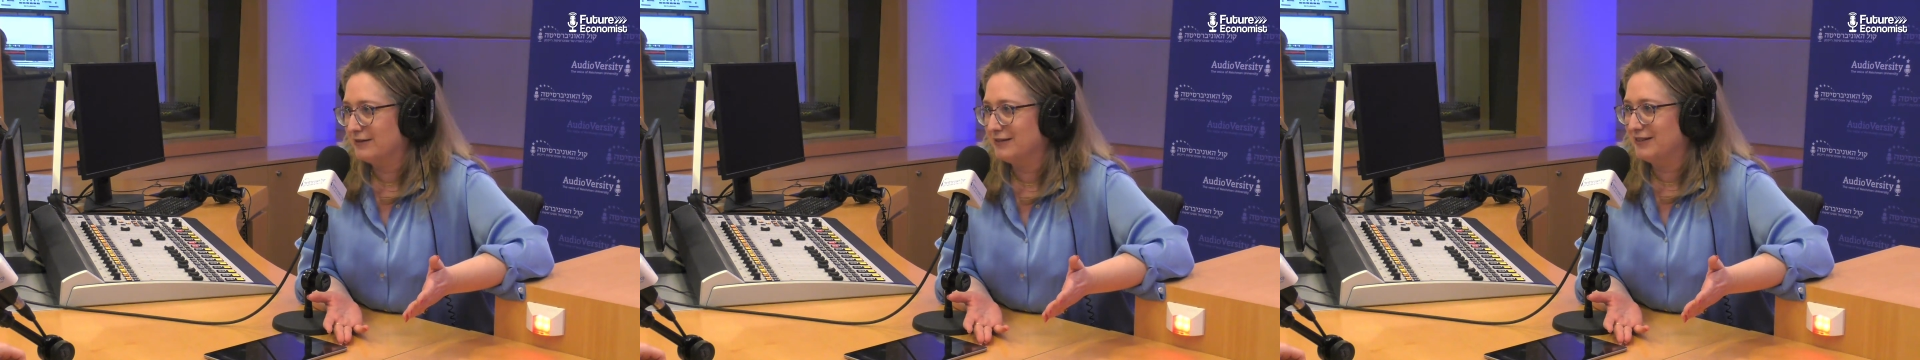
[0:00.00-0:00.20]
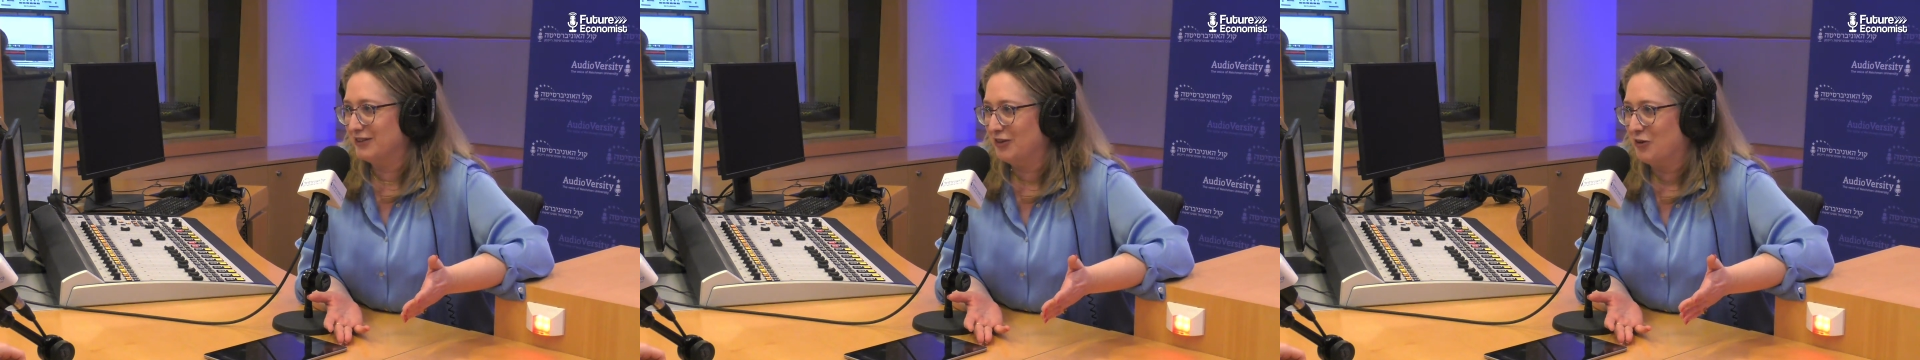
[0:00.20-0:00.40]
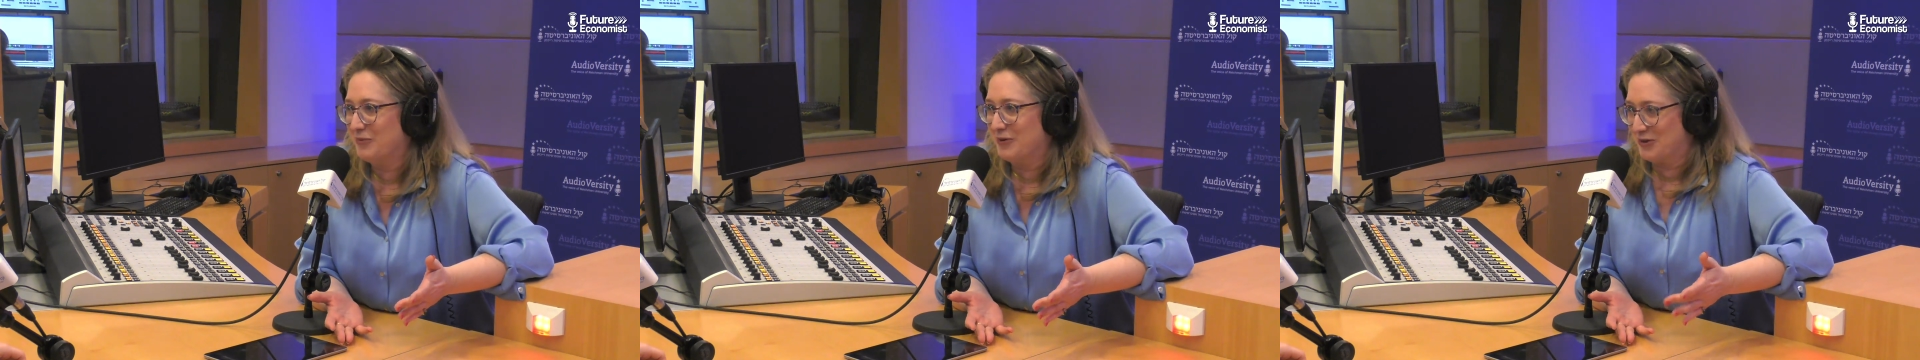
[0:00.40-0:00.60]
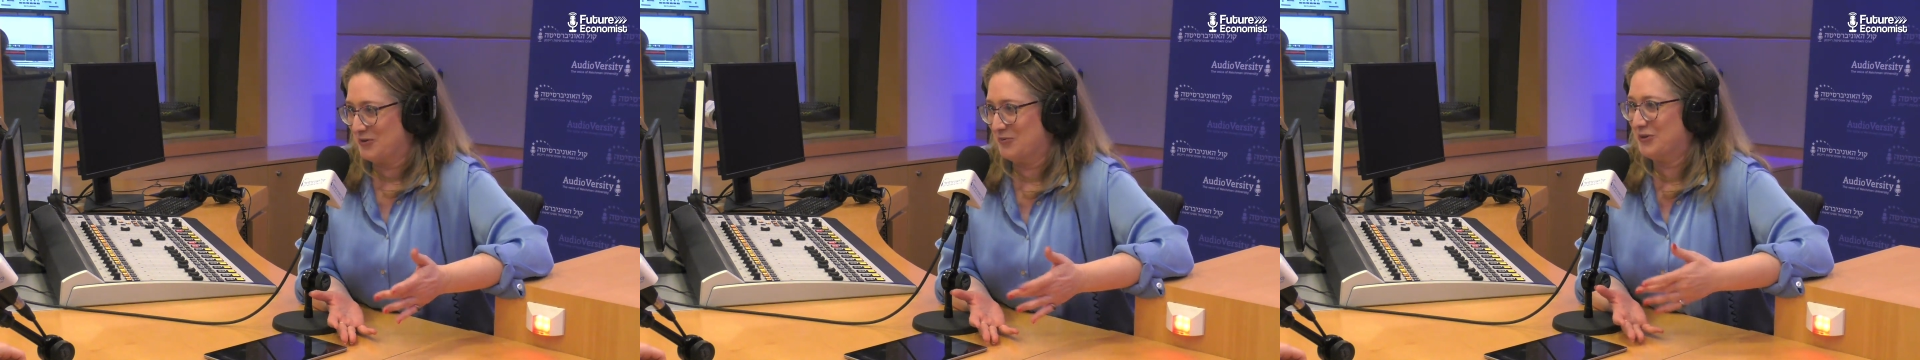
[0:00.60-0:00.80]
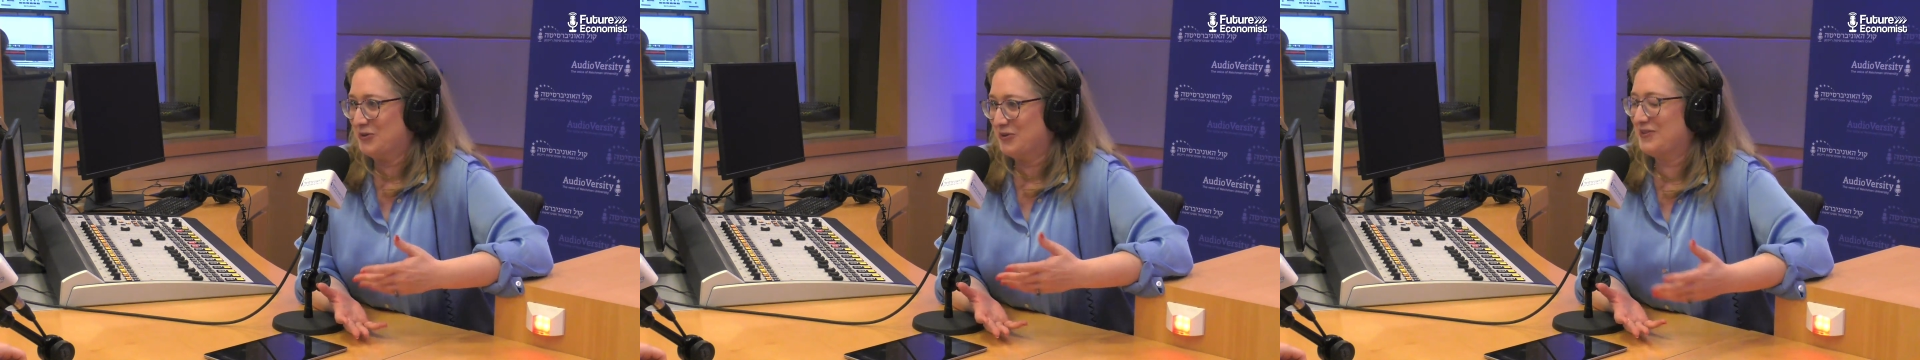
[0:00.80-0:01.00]
Because
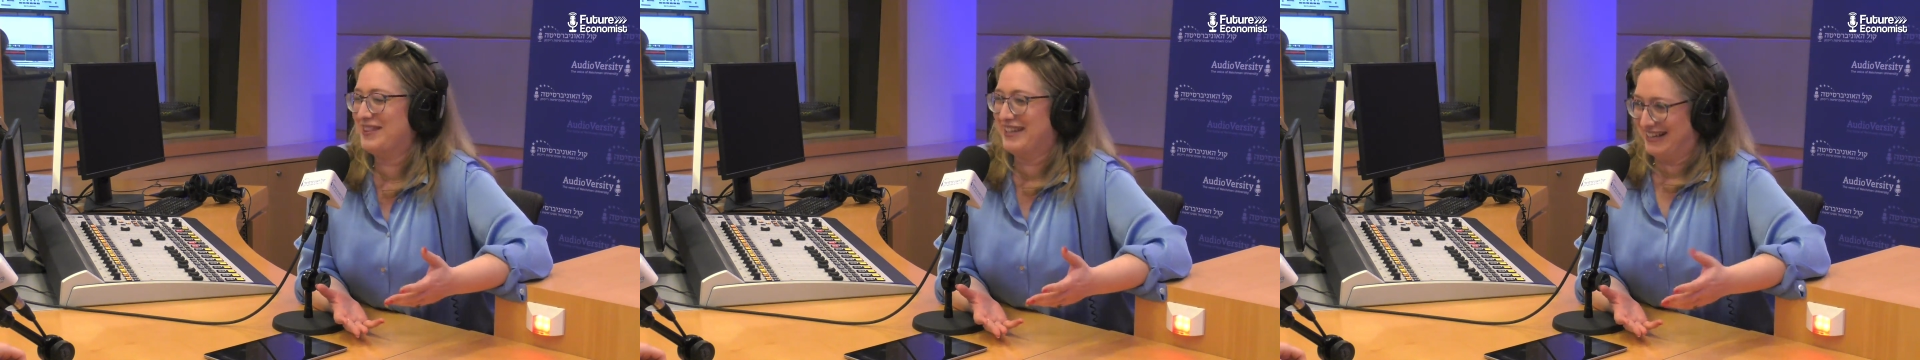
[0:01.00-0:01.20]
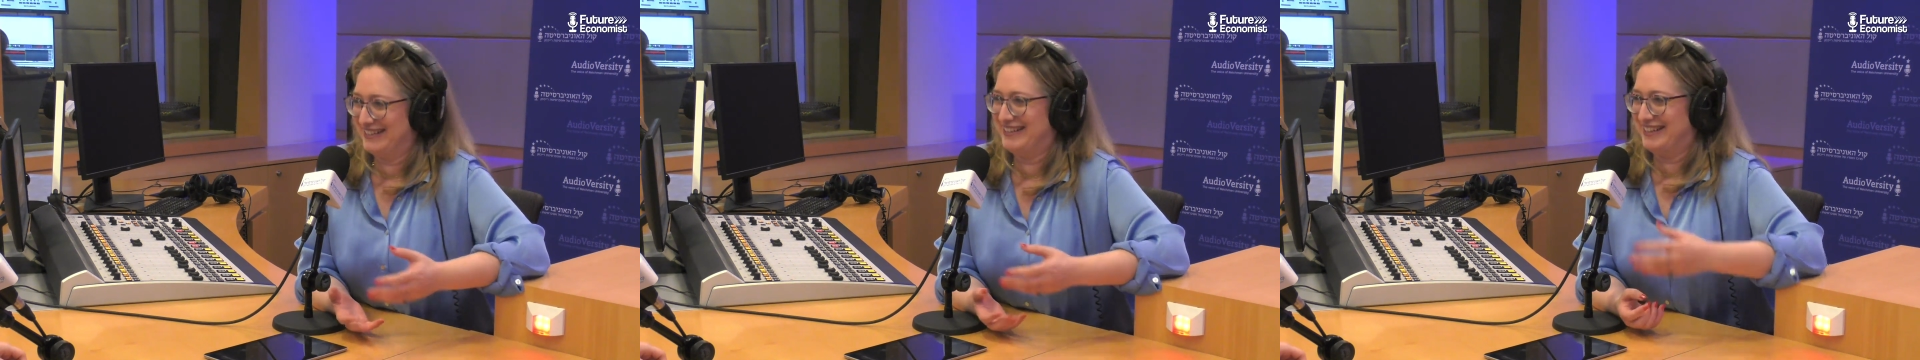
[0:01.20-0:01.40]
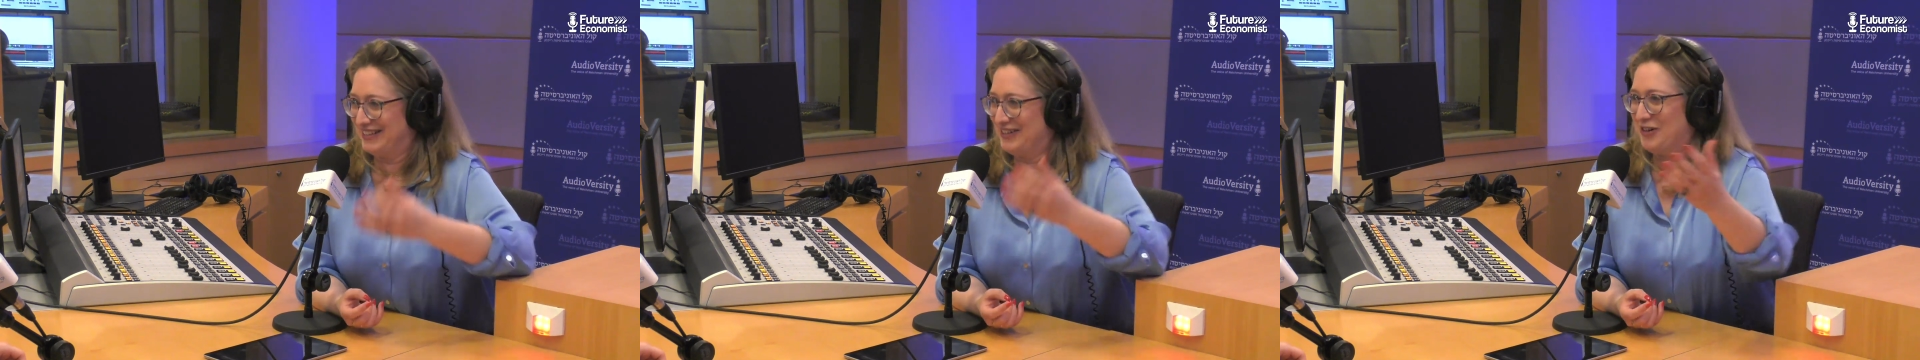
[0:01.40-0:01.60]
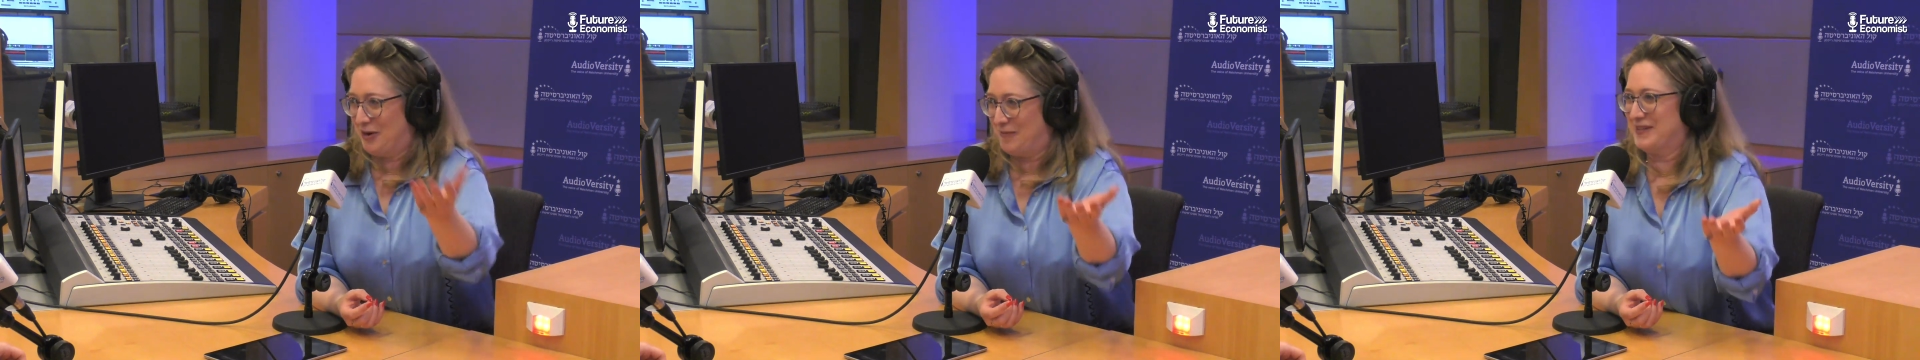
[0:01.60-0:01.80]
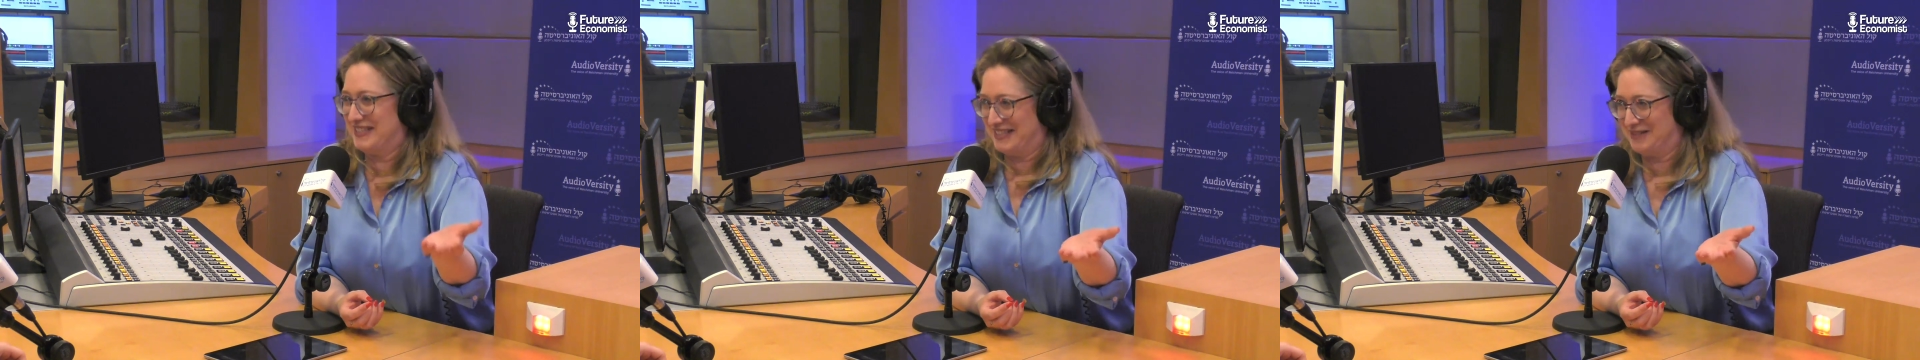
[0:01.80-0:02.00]
we do think that
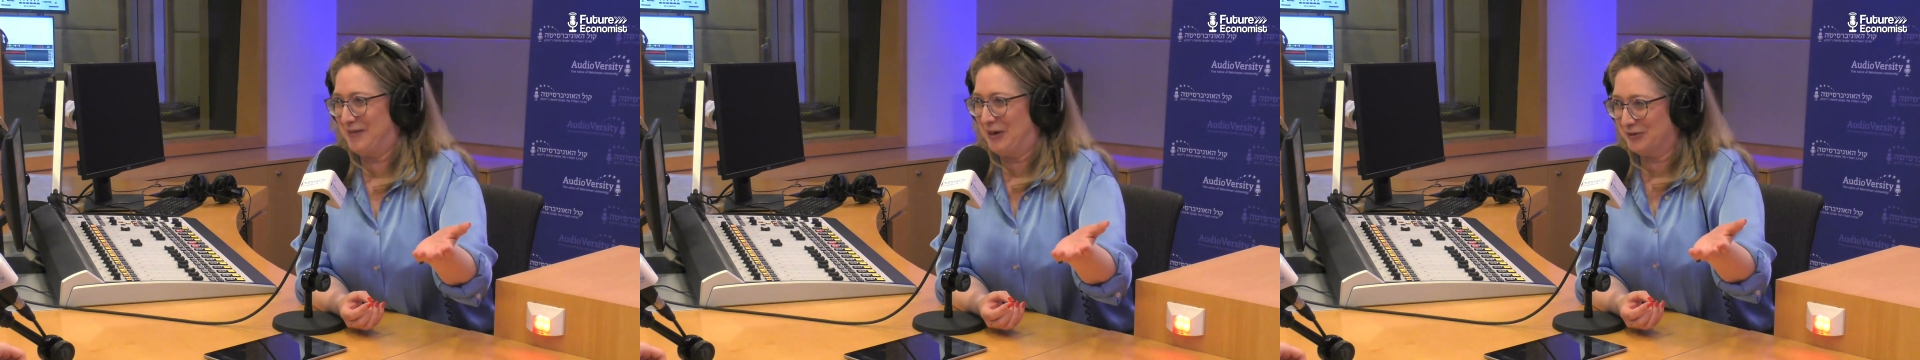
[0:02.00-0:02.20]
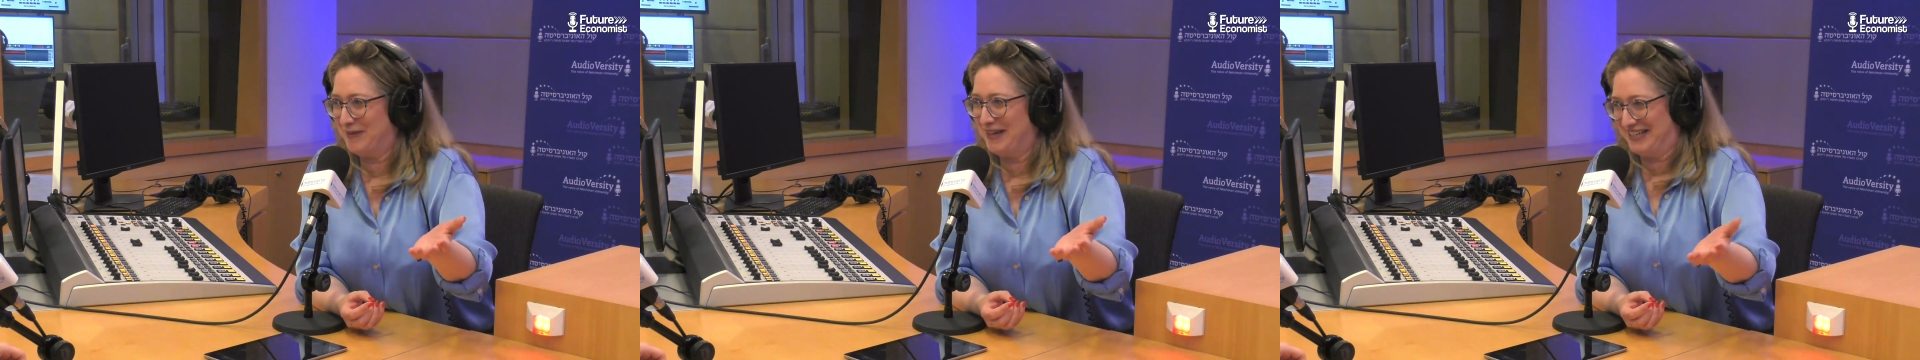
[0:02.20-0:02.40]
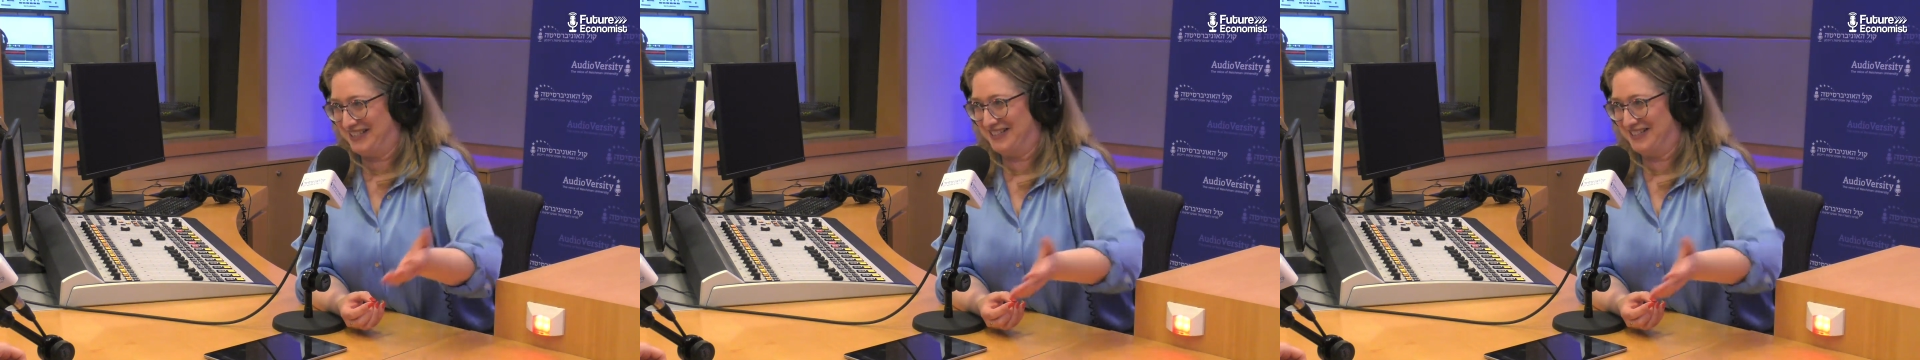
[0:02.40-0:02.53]
economics is about money.